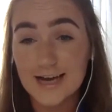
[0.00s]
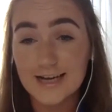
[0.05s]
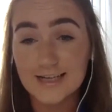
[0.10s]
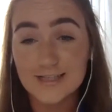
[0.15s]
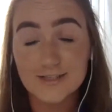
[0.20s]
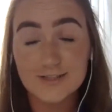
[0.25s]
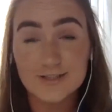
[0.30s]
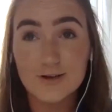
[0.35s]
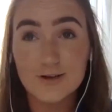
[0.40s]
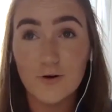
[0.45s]
I
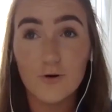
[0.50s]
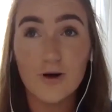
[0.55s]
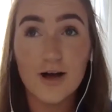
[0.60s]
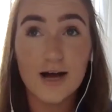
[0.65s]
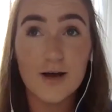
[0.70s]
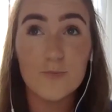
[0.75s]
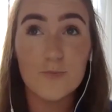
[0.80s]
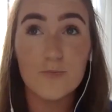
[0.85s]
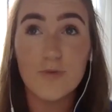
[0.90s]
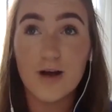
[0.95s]
just know,
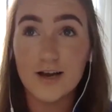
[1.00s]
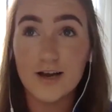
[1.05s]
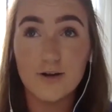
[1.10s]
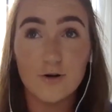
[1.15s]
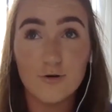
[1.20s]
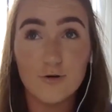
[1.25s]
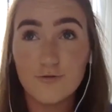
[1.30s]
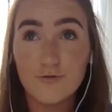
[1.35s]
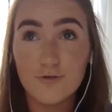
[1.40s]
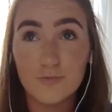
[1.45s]
I
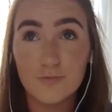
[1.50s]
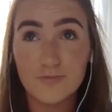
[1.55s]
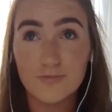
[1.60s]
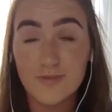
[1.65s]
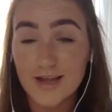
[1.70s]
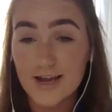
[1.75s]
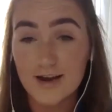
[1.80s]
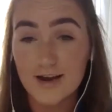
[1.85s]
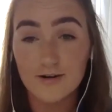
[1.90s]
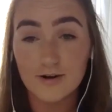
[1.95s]
know from
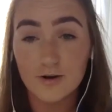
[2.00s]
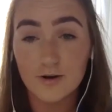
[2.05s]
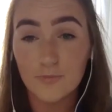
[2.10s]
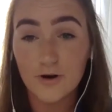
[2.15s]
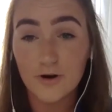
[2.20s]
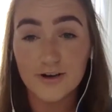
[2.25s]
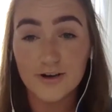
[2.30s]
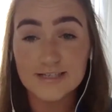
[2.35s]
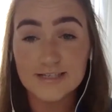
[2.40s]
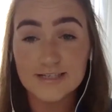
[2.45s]
hearing
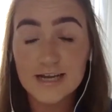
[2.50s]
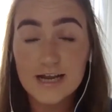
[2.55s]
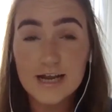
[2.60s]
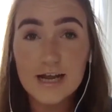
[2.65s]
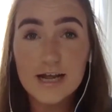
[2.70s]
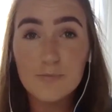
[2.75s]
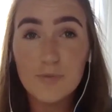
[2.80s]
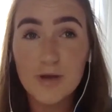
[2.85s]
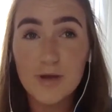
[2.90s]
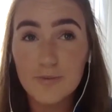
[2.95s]
about it,
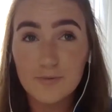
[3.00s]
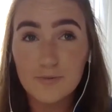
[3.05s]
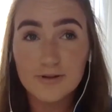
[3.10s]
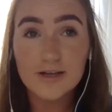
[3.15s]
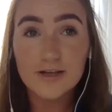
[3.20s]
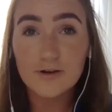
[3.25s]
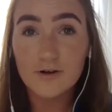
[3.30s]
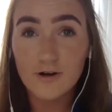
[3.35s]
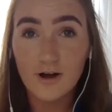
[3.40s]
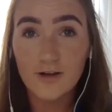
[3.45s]
people
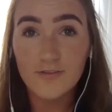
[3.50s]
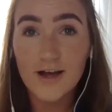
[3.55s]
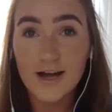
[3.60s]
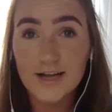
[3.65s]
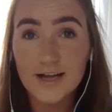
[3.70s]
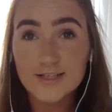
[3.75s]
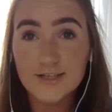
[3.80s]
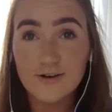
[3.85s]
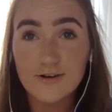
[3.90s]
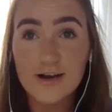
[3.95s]
that are on
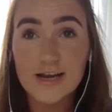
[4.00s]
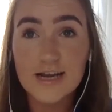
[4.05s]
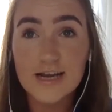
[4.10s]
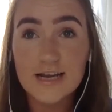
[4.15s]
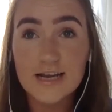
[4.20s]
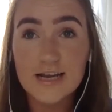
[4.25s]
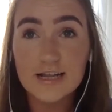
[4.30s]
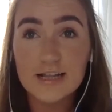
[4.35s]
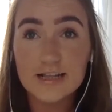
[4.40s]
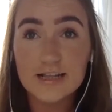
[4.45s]
that
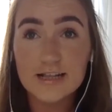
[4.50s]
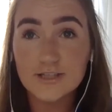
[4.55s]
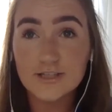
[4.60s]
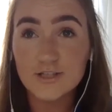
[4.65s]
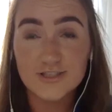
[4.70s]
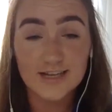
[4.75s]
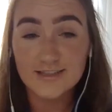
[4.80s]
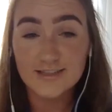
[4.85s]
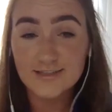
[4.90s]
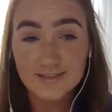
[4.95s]
degree
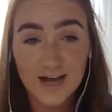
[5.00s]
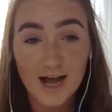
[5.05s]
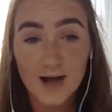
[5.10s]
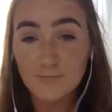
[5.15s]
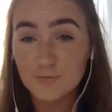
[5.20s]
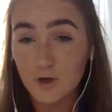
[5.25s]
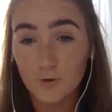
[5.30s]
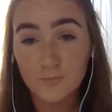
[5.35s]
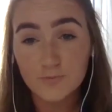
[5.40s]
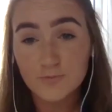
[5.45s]
just get
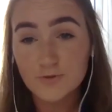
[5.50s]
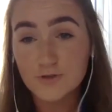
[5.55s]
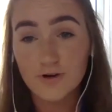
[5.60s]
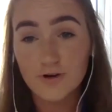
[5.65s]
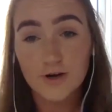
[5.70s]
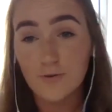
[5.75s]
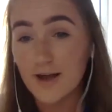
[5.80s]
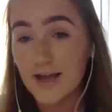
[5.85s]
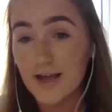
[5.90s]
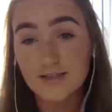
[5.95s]
snapped up
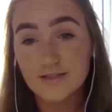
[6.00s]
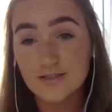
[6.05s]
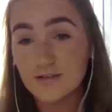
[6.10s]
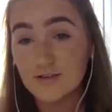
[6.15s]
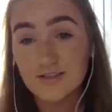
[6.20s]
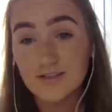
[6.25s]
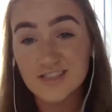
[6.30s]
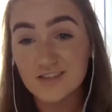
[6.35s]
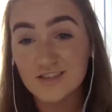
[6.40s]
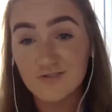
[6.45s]
straight away as soon
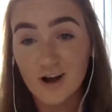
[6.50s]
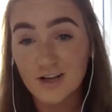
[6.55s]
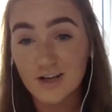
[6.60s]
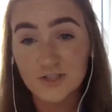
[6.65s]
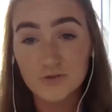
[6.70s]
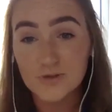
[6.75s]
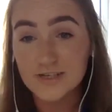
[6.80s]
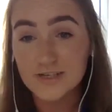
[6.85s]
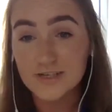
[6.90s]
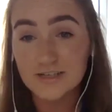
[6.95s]
as they've
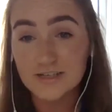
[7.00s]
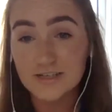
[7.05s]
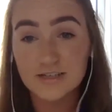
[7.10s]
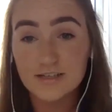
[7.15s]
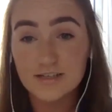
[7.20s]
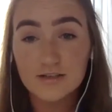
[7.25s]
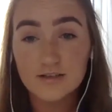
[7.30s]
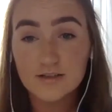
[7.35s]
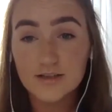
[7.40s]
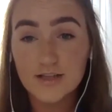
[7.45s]
graduated.
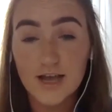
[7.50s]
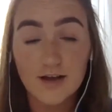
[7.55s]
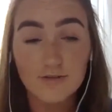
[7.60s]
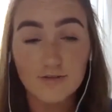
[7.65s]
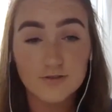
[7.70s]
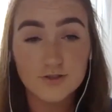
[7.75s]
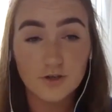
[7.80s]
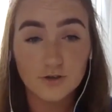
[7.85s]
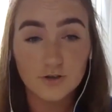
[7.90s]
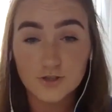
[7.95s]
They have
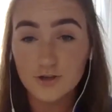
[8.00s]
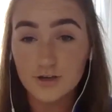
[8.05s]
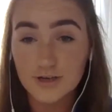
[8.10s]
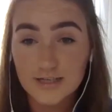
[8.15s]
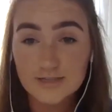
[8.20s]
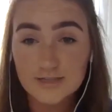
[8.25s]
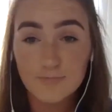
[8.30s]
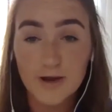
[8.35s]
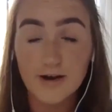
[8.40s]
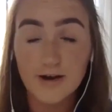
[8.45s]
such good
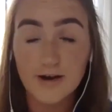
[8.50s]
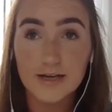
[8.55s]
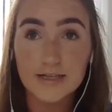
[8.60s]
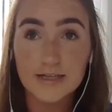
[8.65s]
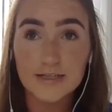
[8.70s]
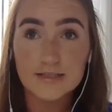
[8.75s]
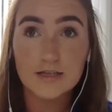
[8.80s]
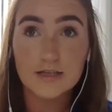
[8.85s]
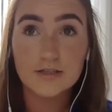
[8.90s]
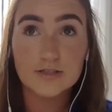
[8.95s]

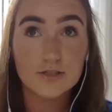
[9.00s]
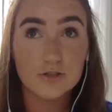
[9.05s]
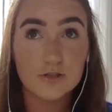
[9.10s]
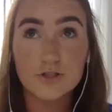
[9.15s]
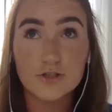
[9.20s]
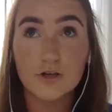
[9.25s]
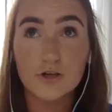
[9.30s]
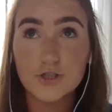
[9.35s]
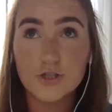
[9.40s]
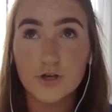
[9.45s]
experience, it's
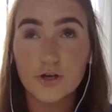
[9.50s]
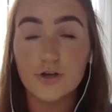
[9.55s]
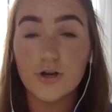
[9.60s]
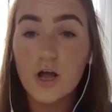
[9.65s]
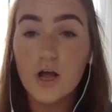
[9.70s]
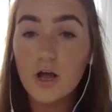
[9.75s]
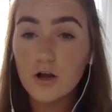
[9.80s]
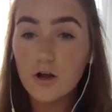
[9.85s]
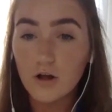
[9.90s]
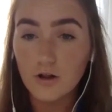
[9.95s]
such good
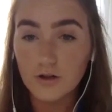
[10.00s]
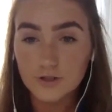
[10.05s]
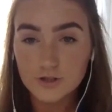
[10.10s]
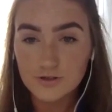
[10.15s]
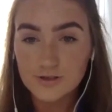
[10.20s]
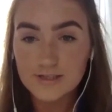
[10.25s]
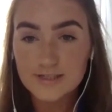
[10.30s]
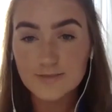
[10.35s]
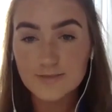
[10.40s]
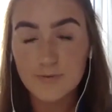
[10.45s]

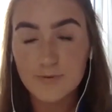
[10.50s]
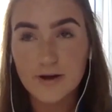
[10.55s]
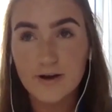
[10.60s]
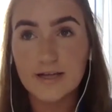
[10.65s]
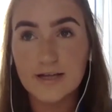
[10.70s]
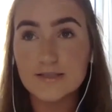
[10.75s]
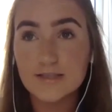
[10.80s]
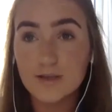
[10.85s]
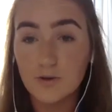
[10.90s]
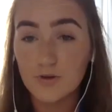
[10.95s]
cultural
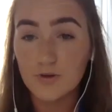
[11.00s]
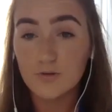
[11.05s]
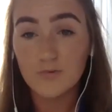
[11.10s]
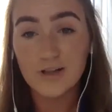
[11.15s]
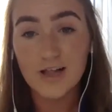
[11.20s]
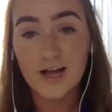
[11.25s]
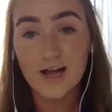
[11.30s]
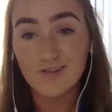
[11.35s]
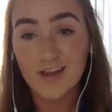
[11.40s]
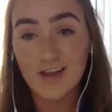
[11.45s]
experience. Some of them will
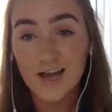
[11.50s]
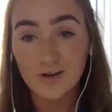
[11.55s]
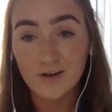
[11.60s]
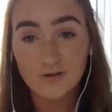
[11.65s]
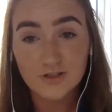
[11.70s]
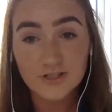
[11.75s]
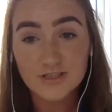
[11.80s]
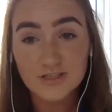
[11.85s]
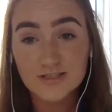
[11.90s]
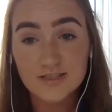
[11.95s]
have
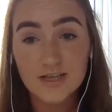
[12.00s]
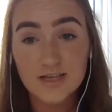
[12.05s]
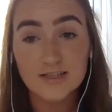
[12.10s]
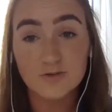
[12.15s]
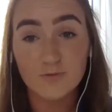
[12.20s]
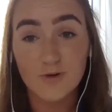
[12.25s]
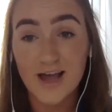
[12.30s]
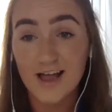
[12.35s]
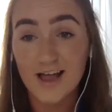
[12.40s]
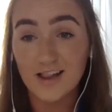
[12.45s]
languages as
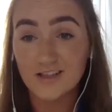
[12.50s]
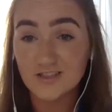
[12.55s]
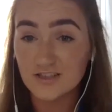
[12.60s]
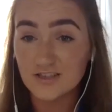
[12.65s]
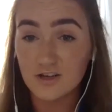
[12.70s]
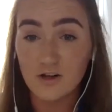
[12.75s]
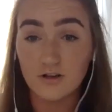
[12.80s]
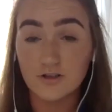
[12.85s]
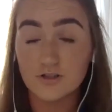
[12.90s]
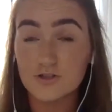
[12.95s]
well as the
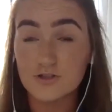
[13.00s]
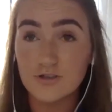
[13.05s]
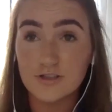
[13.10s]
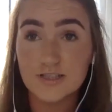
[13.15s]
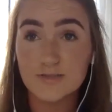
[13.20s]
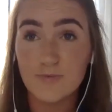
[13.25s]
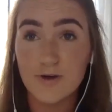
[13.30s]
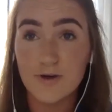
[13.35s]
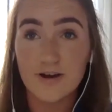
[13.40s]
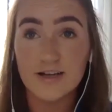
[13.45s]
cultural
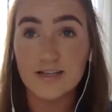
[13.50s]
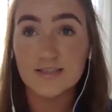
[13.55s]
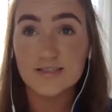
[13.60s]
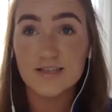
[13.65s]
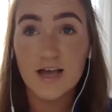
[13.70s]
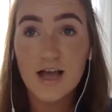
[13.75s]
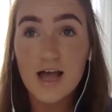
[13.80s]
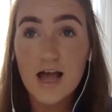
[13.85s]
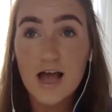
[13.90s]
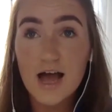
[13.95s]
experience,
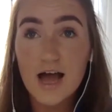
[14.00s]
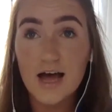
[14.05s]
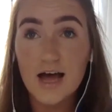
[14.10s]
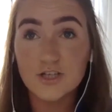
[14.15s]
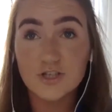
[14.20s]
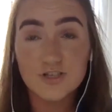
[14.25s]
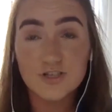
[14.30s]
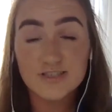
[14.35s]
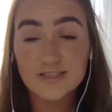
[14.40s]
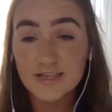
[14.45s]
and
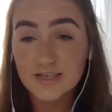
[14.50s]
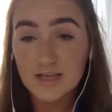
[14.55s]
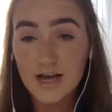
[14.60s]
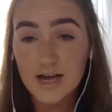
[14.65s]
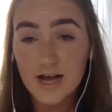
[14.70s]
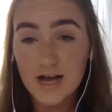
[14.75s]
just like